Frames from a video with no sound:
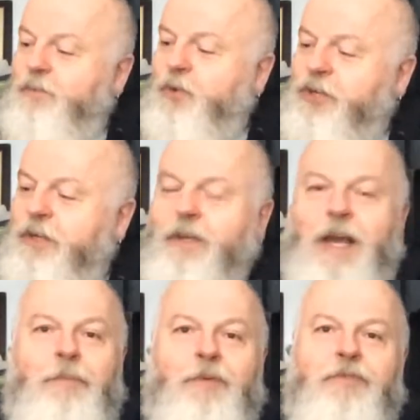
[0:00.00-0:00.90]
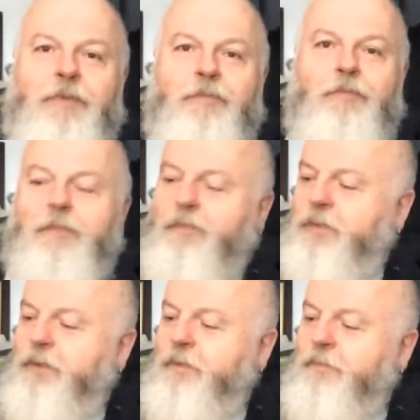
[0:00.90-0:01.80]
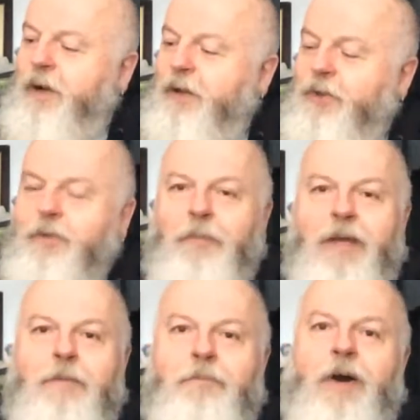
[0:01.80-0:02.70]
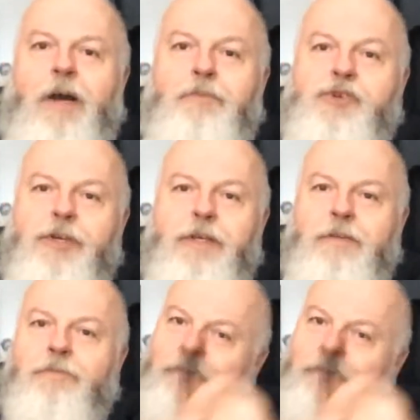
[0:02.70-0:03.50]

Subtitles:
watching a couple from my good mate Pipe Tree.